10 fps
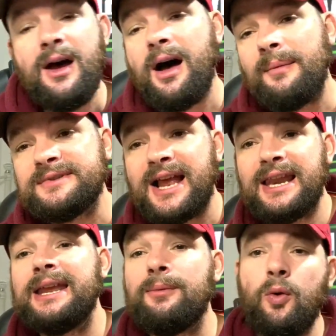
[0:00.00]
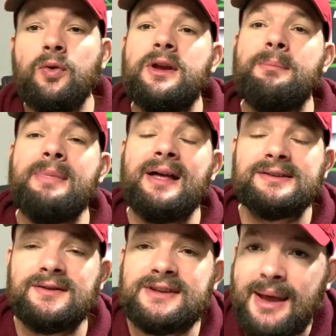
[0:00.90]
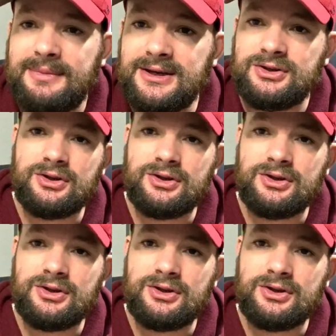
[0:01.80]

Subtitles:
I'm telling him all the amounts of damage